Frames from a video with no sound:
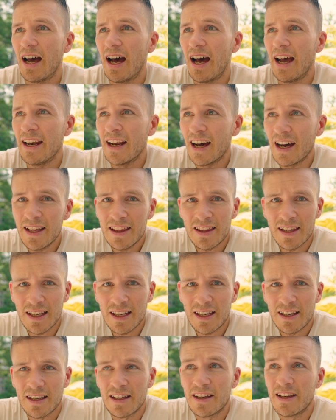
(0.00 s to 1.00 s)
And I
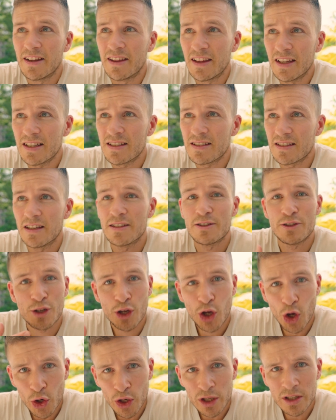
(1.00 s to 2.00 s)
think this is
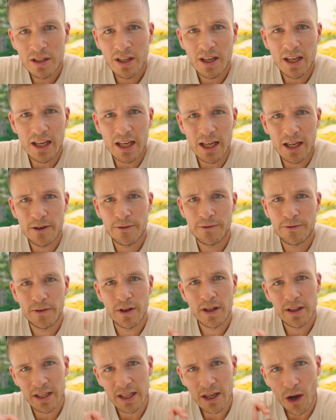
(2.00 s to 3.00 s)
good if
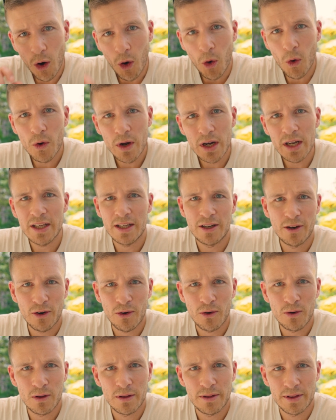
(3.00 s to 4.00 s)
the only
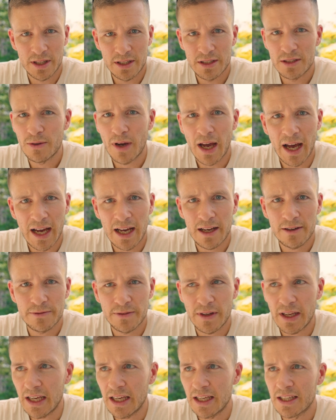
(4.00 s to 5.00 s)
goal that you have
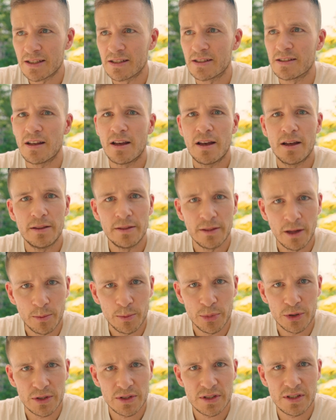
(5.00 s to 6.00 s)
is
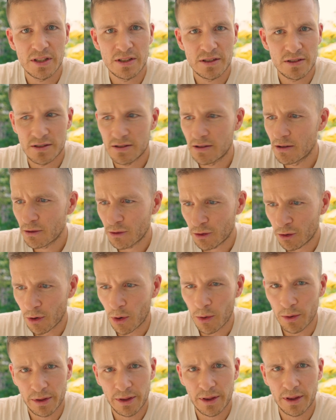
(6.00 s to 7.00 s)
numbers, is
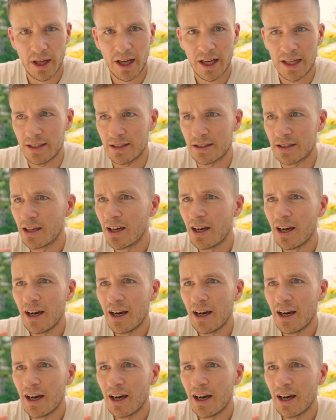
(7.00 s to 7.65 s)
growth, and